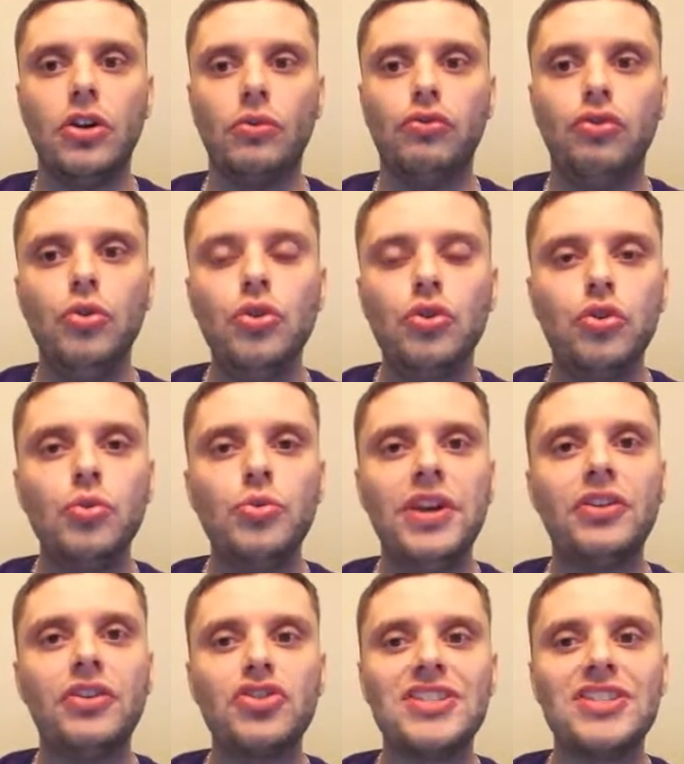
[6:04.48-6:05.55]
do your due
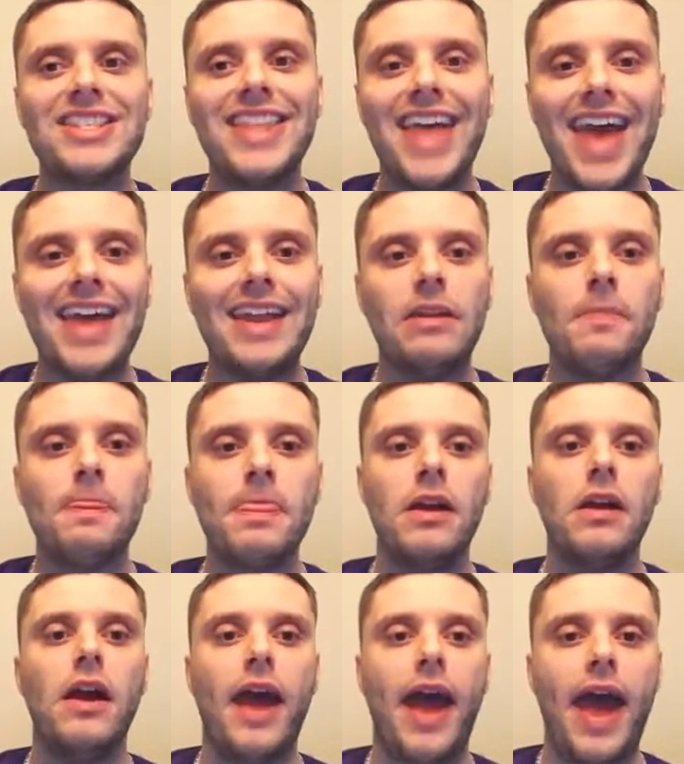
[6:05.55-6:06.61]
diligence then.
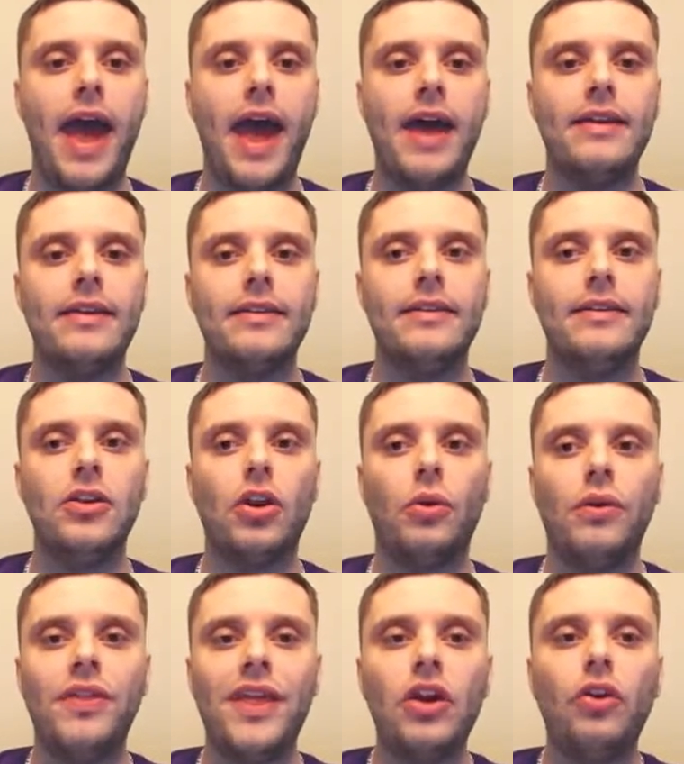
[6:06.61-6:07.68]
And
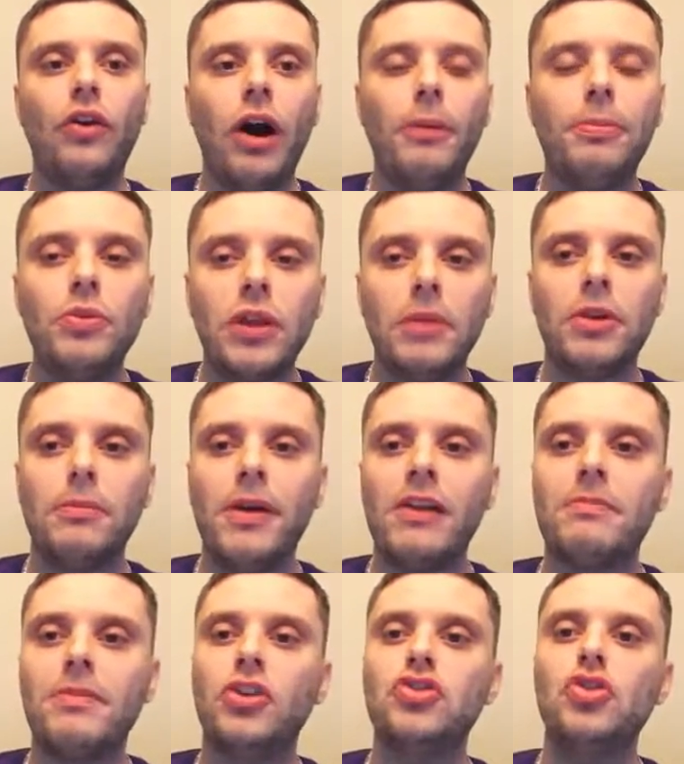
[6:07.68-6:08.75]
then it'll help you limit your
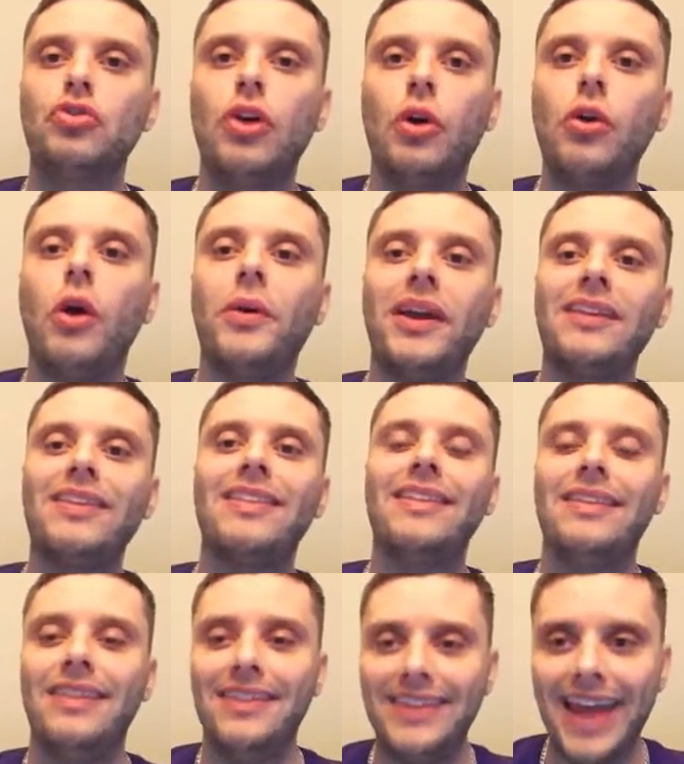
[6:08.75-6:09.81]
bets, because you'll know going into
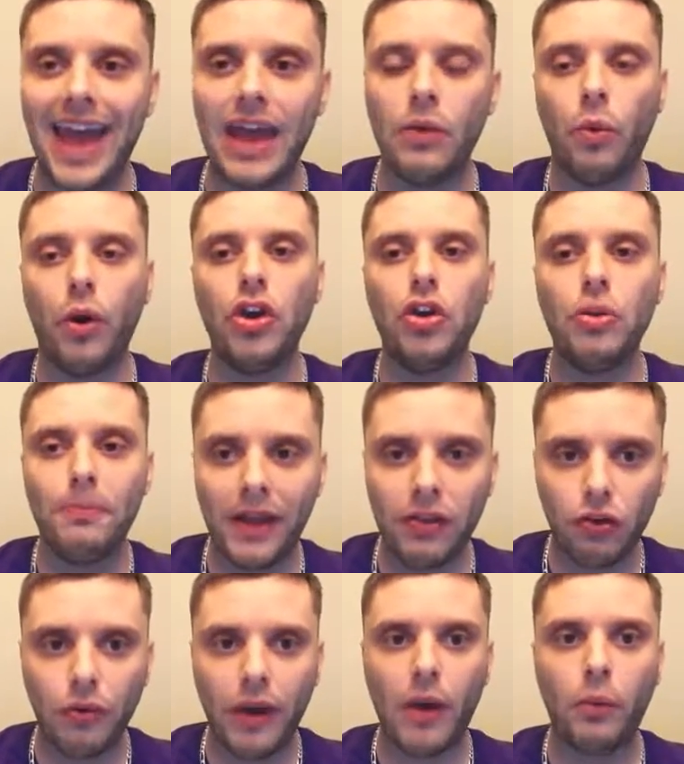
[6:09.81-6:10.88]
the day where your
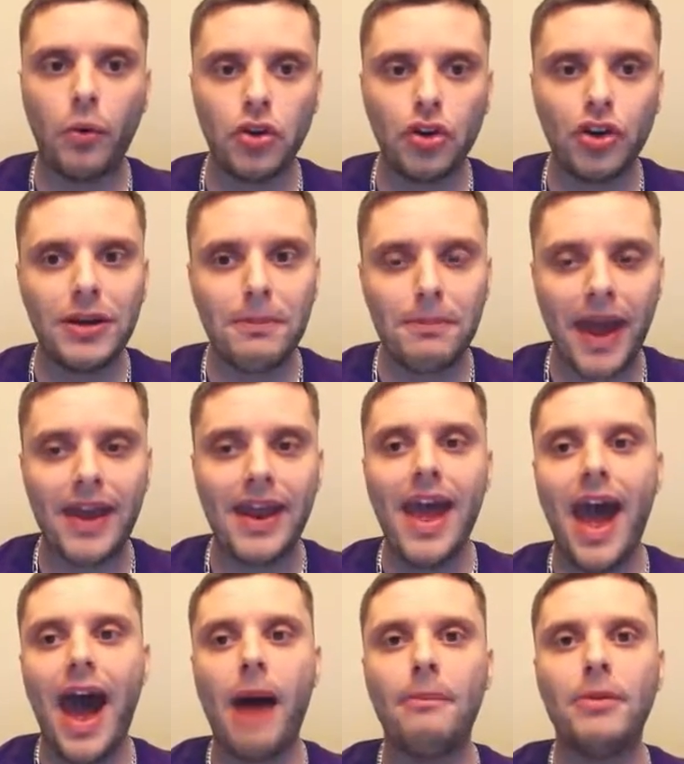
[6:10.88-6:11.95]
bets are at, what you're going to bet,
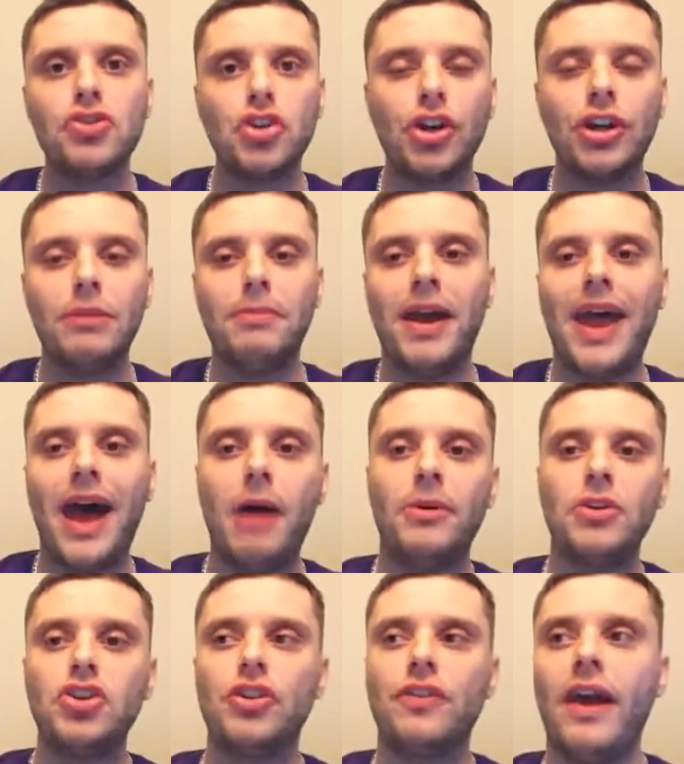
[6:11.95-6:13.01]
how much you're going to bet, how
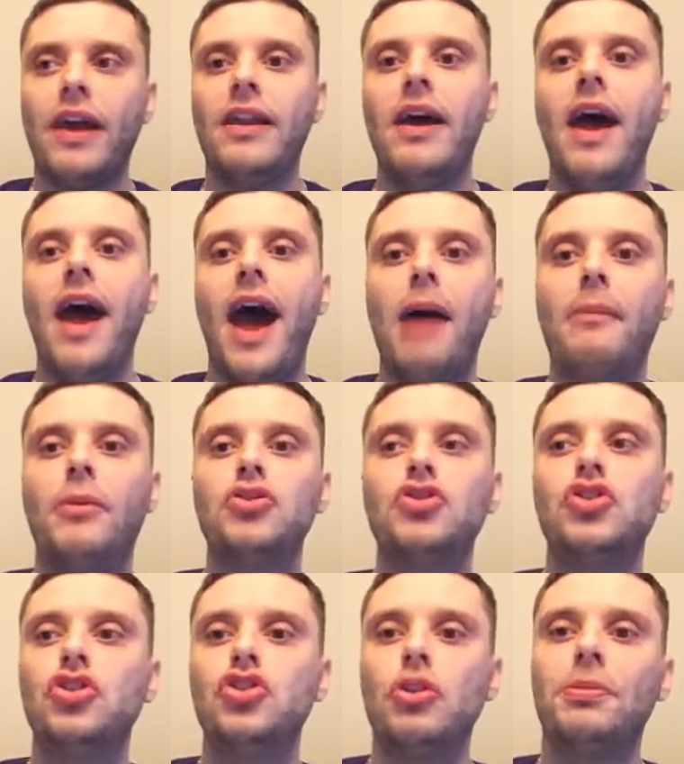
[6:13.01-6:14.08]
much is that, how
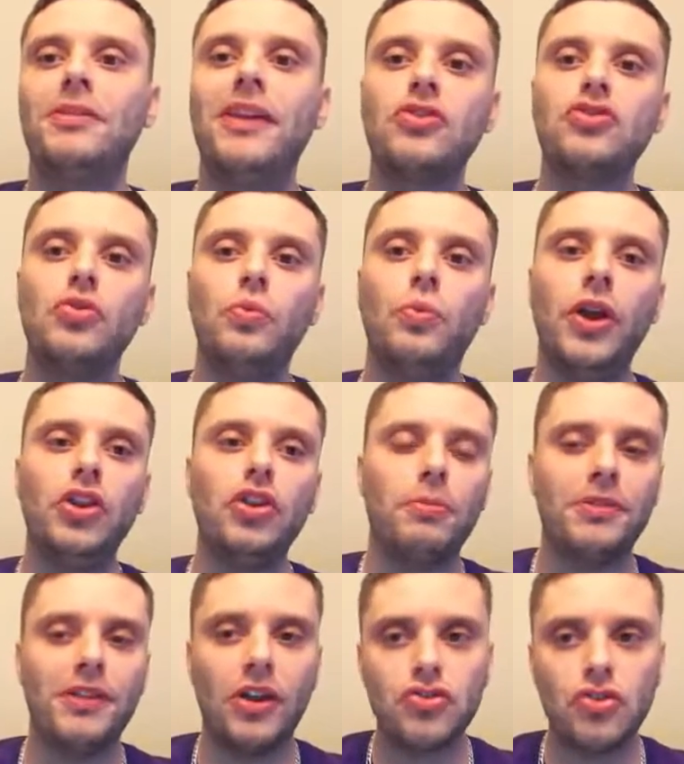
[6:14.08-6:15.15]
much is your potential to win, your
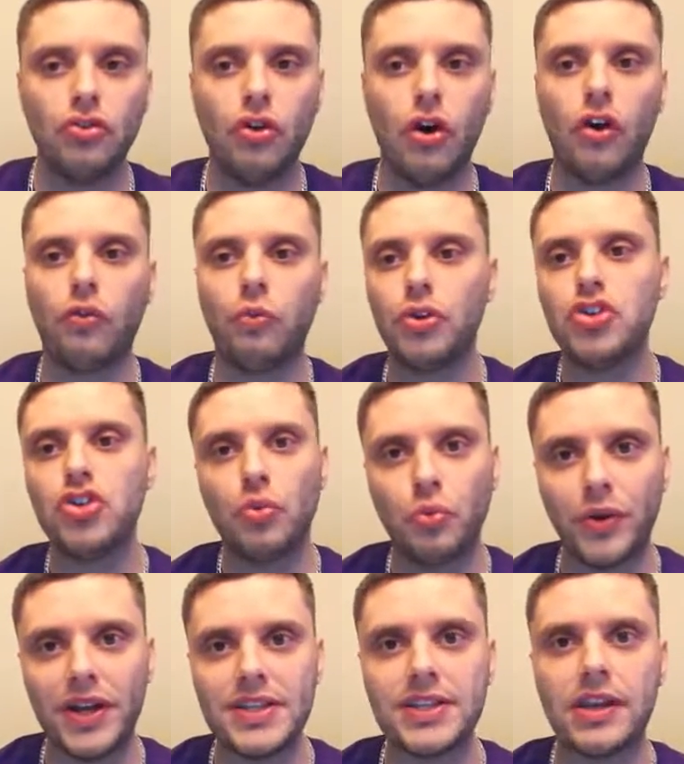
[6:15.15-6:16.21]
potential to loss, what's your
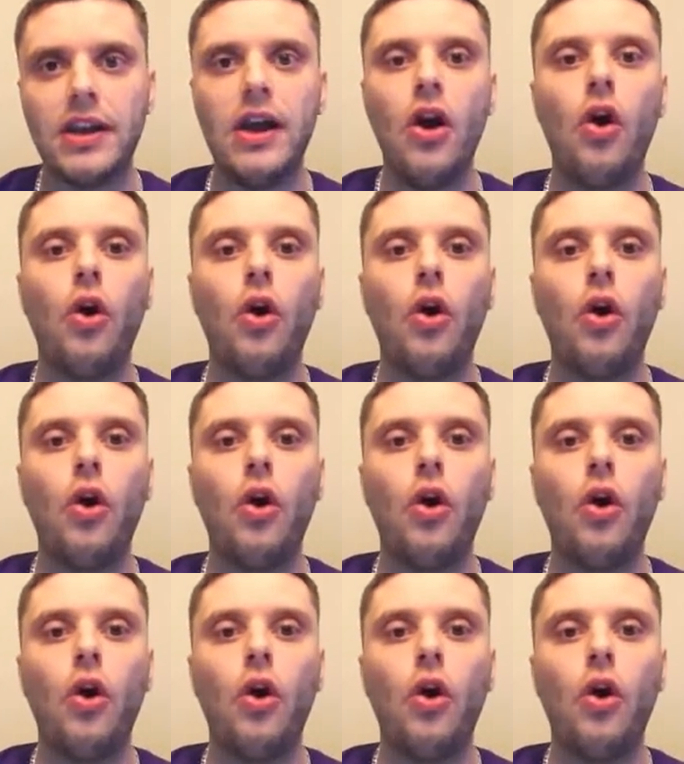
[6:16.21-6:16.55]
risk.